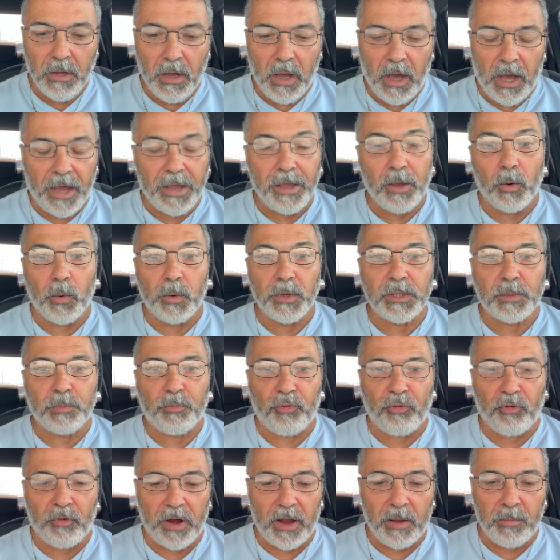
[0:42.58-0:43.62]
I always
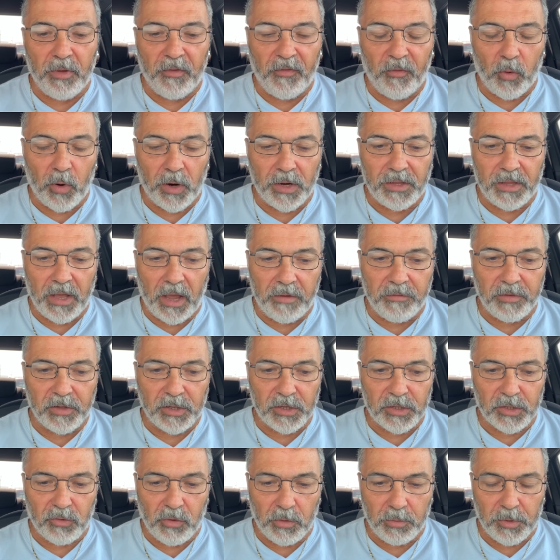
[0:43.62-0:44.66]
pray before I dive into
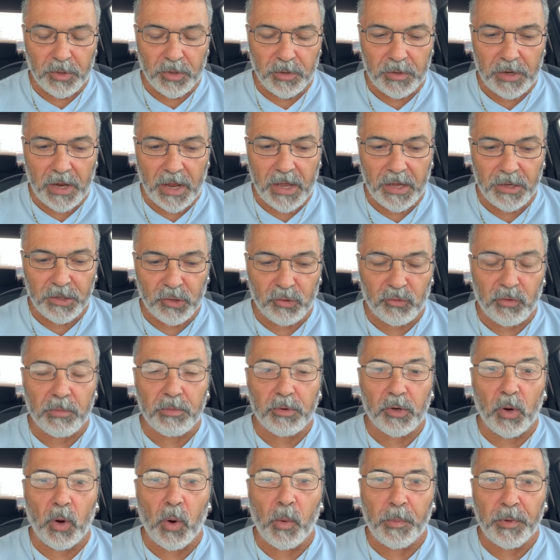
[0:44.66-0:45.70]
scripture, and I had
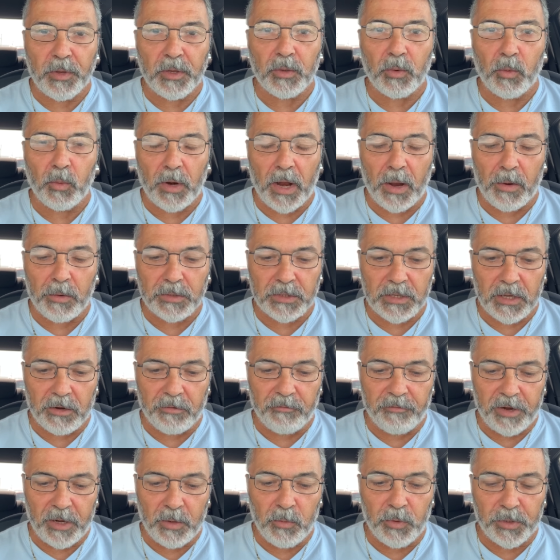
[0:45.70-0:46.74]
scripture open to what I was going to
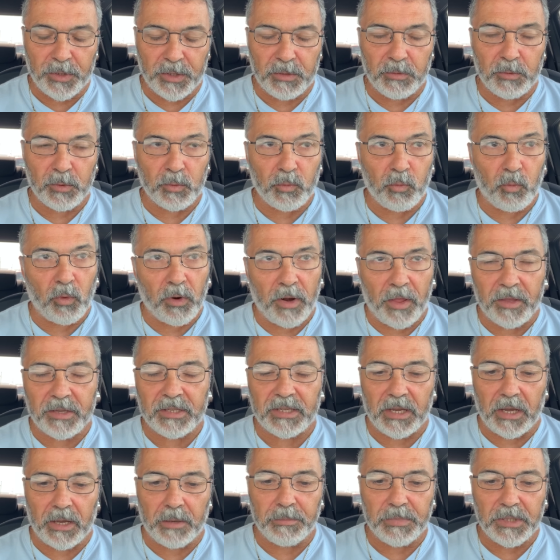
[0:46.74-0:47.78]
read, which is one of the
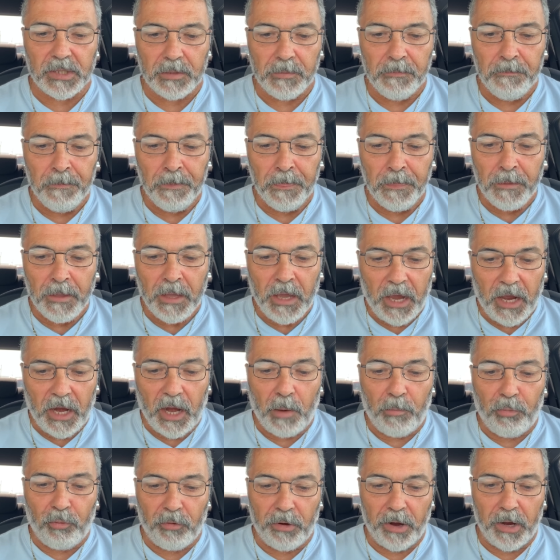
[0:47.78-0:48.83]
Psalms, and I
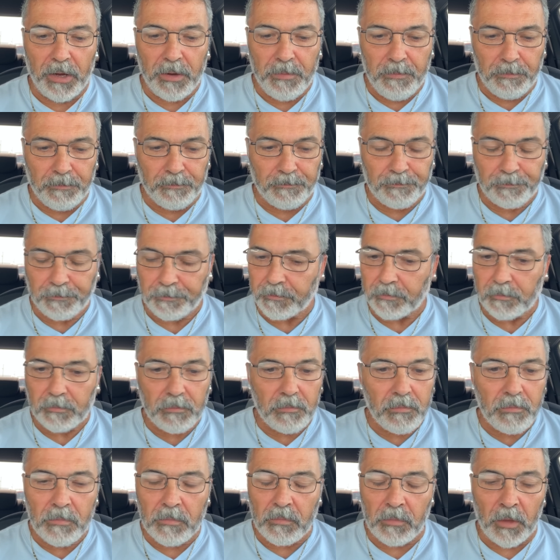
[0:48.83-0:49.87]
prayed.
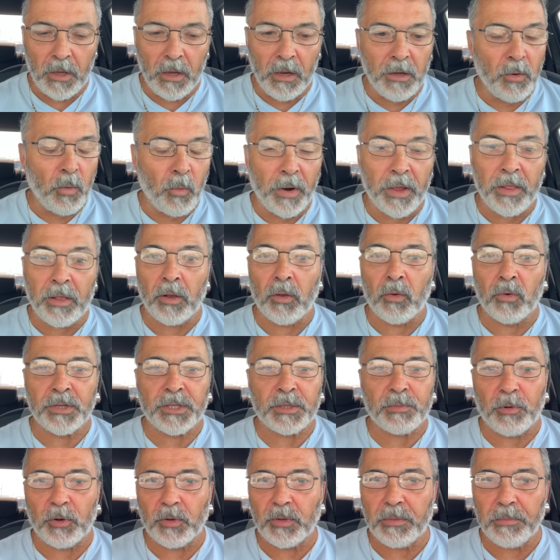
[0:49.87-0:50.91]
And the way the Lord
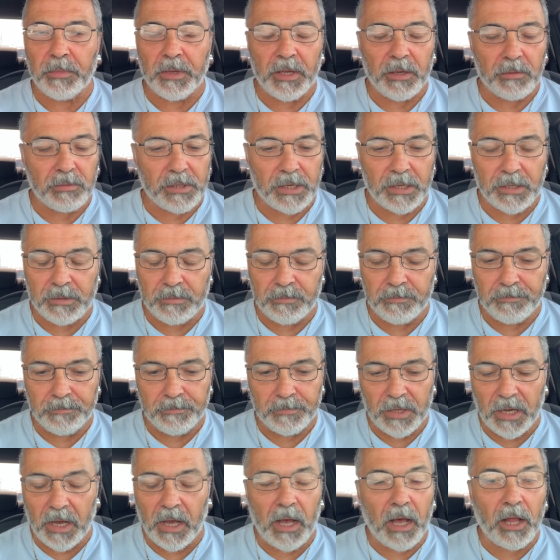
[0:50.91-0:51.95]
spoke to me, it's like,
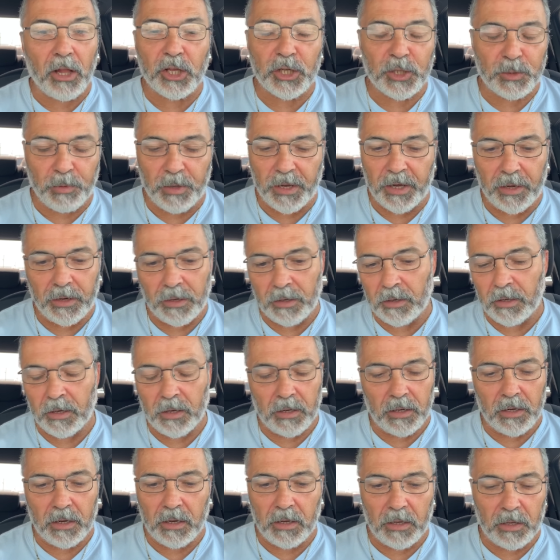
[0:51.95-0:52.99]
I'll explain it.
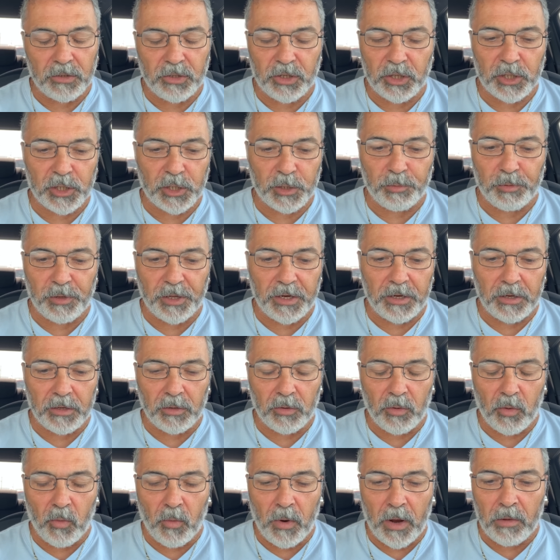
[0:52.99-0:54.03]
I'll, I'll just explain it in a
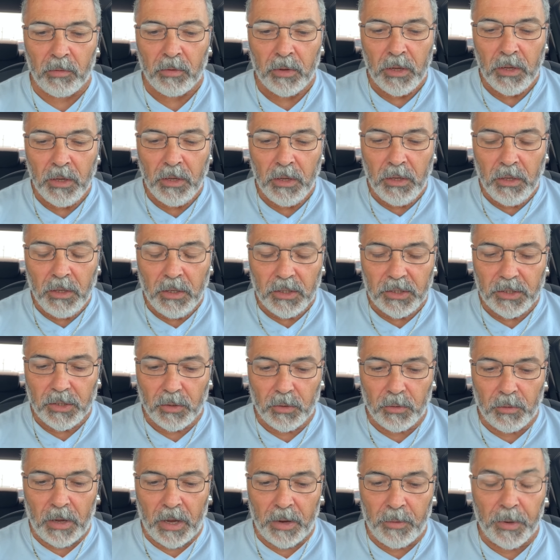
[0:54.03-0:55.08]
little while.
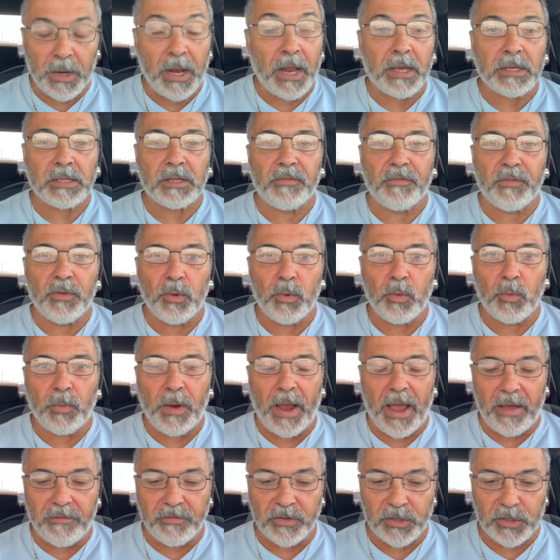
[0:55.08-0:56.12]
So I want to ask if you
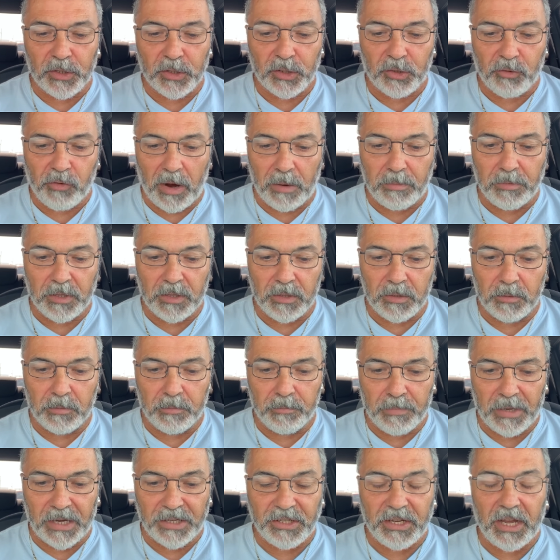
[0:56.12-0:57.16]
haven't subscribed to the,
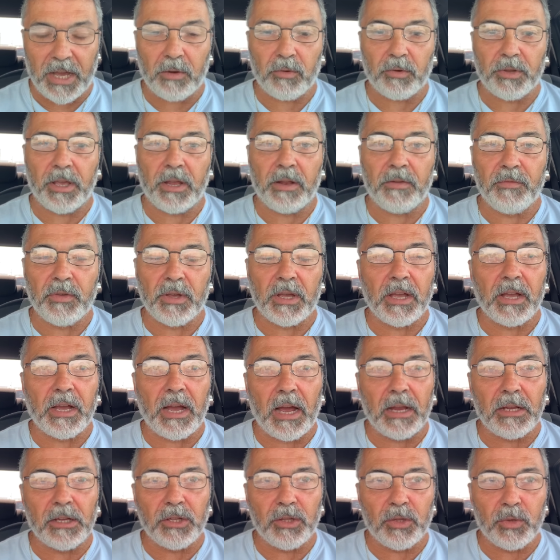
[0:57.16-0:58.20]
my channel yet, if you can
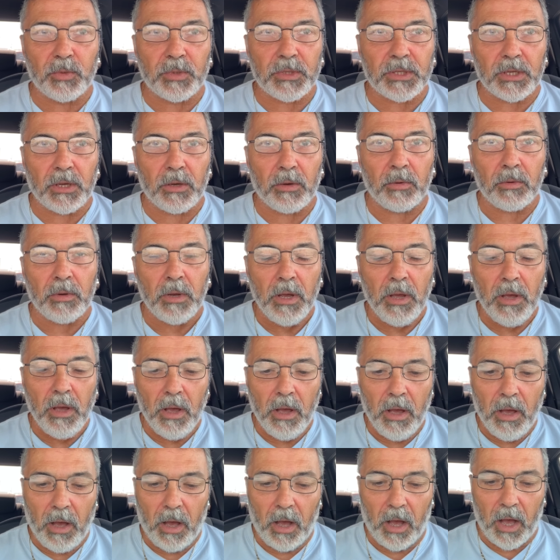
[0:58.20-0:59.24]
kindly do so
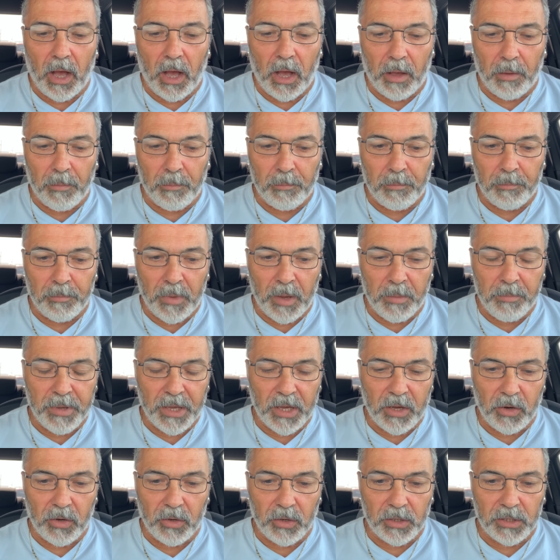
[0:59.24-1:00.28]
um,
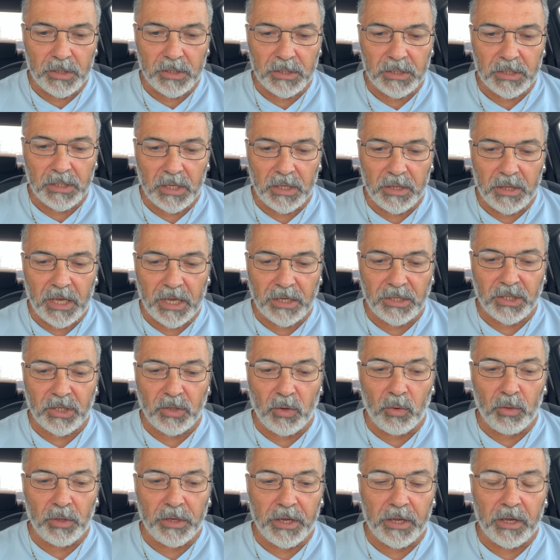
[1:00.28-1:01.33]
because that's
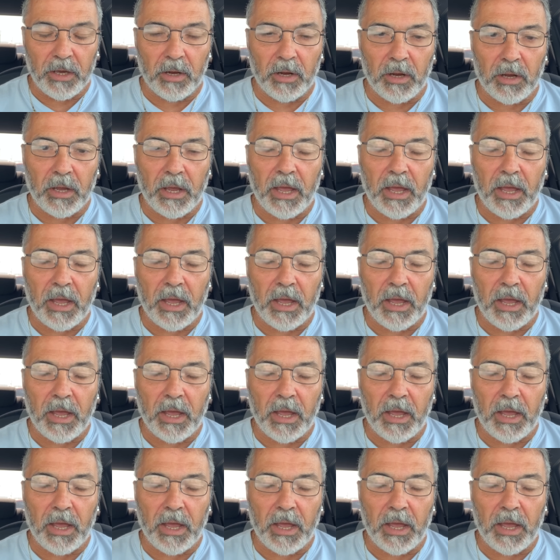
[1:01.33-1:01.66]
only gonna